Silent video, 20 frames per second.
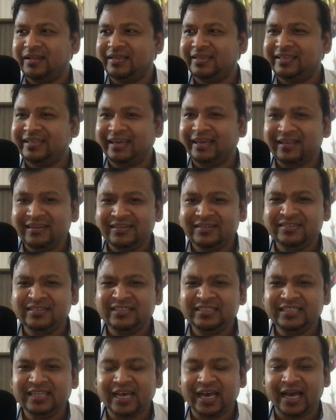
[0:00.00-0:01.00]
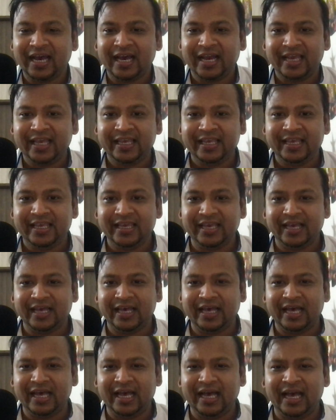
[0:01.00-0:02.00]
then I
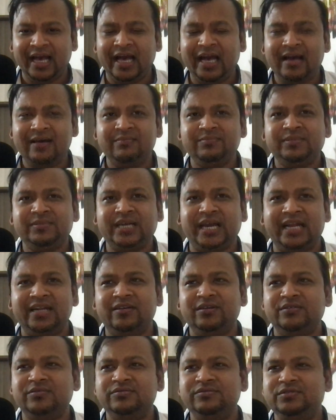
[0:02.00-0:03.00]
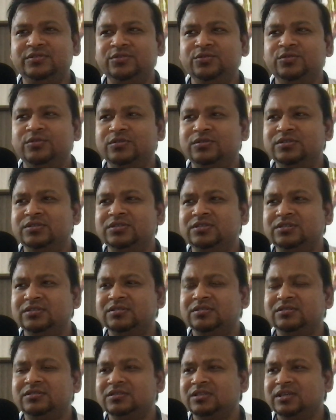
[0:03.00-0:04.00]
am kind of
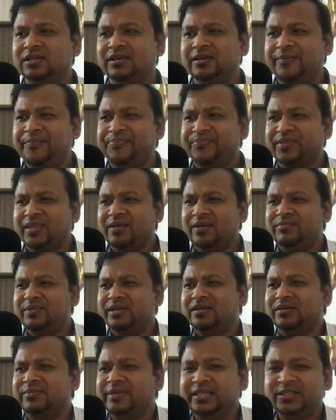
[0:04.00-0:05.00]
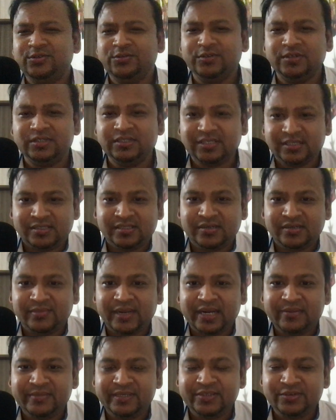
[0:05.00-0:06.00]
towards becoming towards system
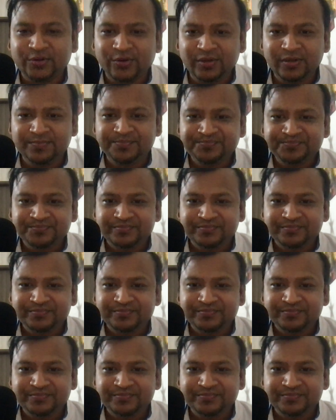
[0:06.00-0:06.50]
admin role,